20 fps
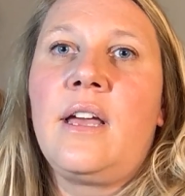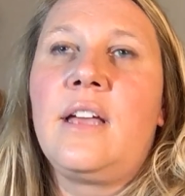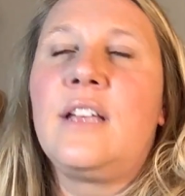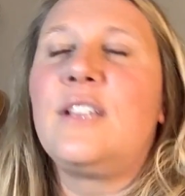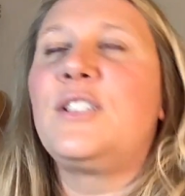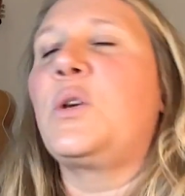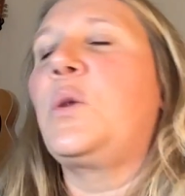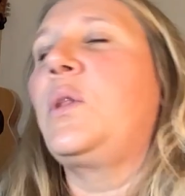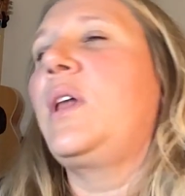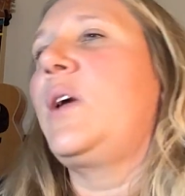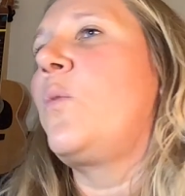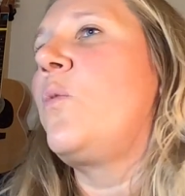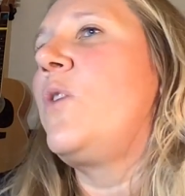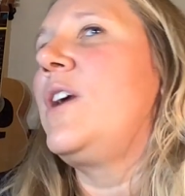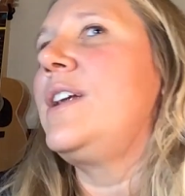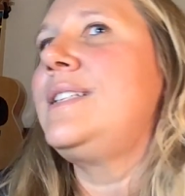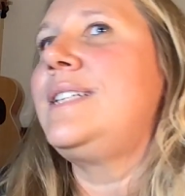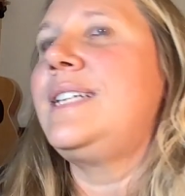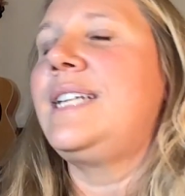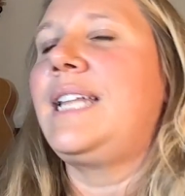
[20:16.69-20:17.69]
So like
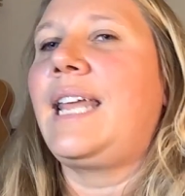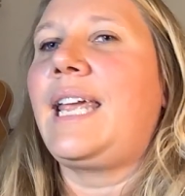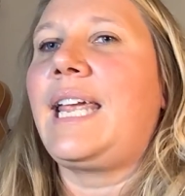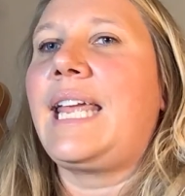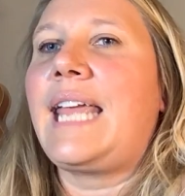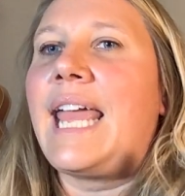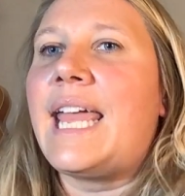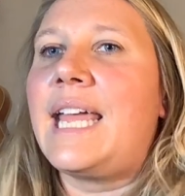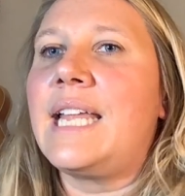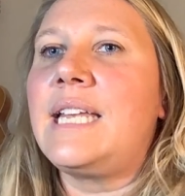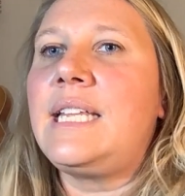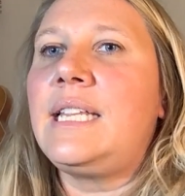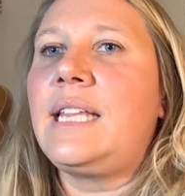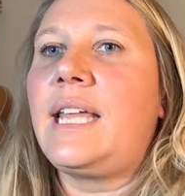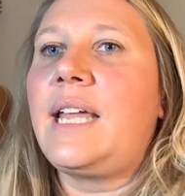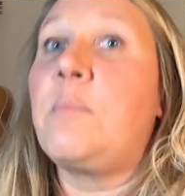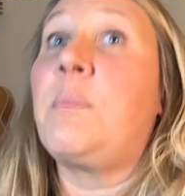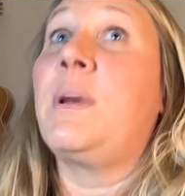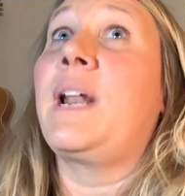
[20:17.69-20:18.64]
one did like Candyland,